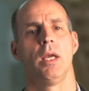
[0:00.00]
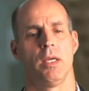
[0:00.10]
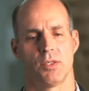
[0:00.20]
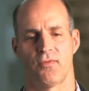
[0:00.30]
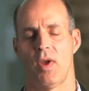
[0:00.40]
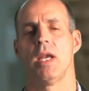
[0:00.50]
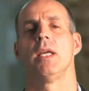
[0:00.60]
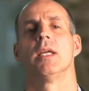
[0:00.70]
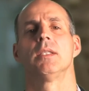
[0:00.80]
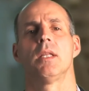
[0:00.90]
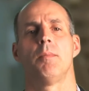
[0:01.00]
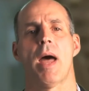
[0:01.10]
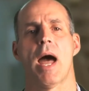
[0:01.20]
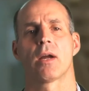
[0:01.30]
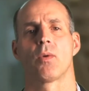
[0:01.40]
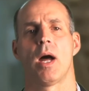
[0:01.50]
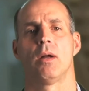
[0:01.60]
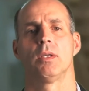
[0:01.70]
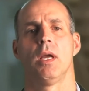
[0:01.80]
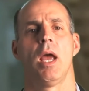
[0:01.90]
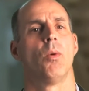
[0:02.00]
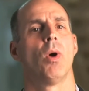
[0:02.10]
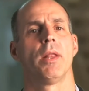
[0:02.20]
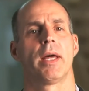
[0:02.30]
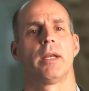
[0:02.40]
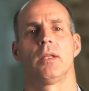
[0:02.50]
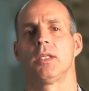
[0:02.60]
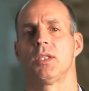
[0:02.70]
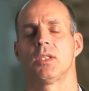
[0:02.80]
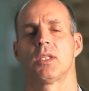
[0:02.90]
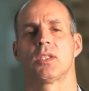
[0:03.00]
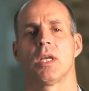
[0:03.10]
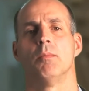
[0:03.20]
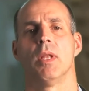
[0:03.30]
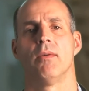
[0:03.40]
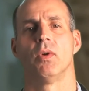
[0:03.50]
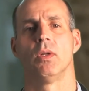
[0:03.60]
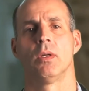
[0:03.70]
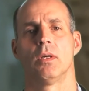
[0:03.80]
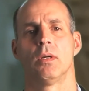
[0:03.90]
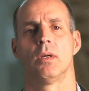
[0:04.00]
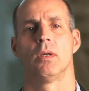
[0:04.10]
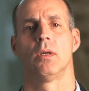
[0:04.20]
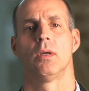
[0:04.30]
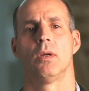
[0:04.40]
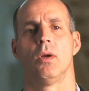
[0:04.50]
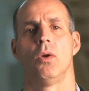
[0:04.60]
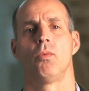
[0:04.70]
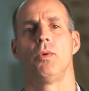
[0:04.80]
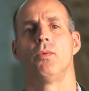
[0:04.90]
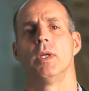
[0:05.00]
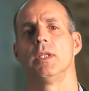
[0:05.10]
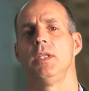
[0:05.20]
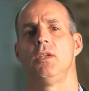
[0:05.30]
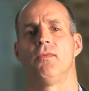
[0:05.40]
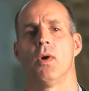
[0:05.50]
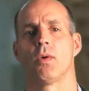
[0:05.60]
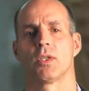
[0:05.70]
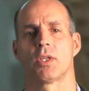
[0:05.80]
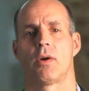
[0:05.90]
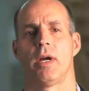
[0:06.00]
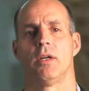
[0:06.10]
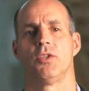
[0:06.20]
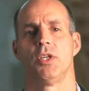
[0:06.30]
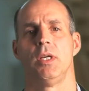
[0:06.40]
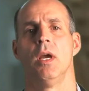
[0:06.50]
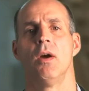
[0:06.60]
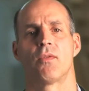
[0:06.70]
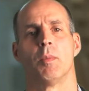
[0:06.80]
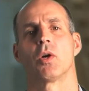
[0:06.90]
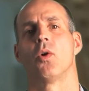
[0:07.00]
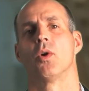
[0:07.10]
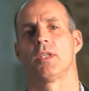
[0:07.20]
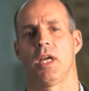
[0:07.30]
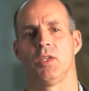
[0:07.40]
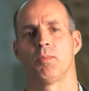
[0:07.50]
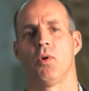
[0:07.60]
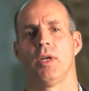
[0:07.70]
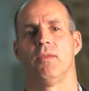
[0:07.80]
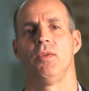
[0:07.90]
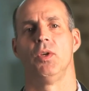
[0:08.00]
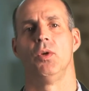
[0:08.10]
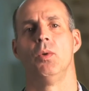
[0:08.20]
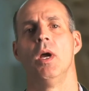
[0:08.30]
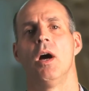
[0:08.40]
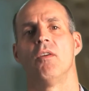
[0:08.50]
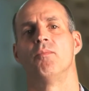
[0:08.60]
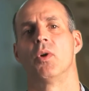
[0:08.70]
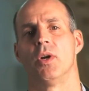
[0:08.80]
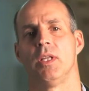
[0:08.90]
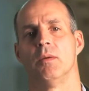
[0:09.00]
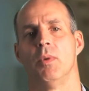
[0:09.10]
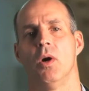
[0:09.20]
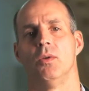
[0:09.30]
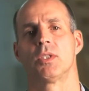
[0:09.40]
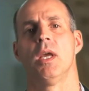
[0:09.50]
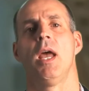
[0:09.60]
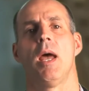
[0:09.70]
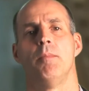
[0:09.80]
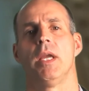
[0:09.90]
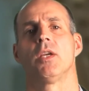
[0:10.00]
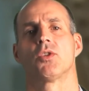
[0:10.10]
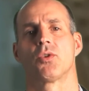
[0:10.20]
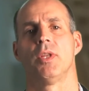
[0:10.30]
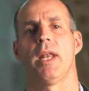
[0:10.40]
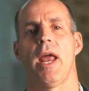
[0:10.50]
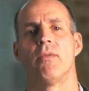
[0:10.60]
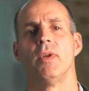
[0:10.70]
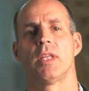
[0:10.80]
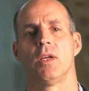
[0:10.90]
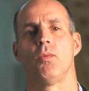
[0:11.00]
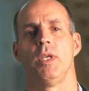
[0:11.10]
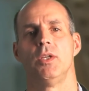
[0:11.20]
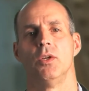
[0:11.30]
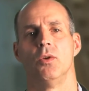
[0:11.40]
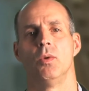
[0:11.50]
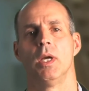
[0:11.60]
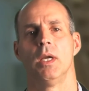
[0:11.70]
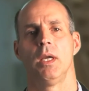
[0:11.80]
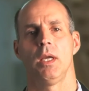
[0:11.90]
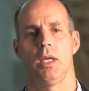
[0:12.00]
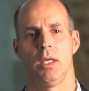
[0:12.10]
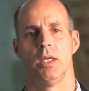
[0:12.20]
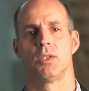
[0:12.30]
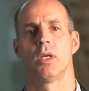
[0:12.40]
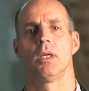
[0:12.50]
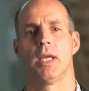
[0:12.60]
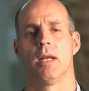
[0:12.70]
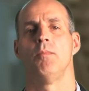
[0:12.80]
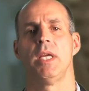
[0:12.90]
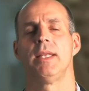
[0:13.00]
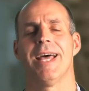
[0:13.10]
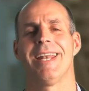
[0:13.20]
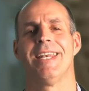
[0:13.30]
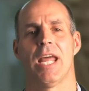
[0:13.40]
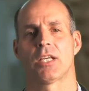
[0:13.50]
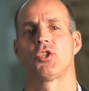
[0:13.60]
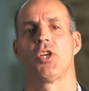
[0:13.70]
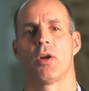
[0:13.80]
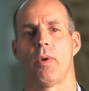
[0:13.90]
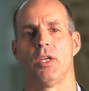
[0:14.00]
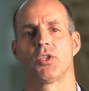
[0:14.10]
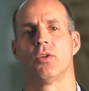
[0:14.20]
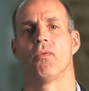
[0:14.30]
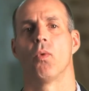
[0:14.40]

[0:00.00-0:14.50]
is fading into the background, and while that will exist at some level, we really need to focus our energy from a Cortez point of view of burning the boats and making sure that everything we do is going to meet that next generation of